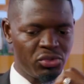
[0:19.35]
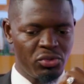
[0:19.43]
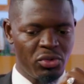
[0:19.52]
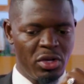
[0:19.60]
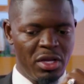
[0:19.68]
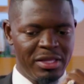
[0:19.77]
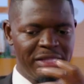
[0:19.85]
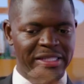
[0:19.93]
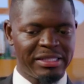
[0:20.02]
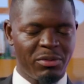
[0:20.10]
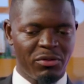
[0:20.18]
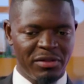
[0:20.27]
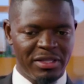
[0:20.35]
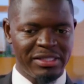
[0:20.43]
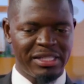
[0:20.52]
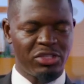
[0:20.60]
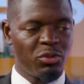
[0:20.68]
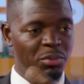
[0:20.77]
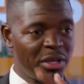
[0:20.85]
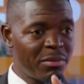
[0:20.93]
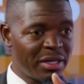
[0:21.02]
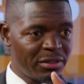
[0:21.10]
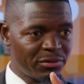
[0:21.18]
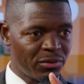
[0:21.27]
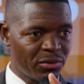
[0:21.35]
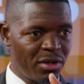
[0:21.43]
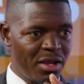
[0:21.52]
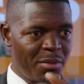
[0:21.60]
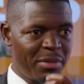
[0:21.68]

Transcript: to, these are some of the things that you pay money for.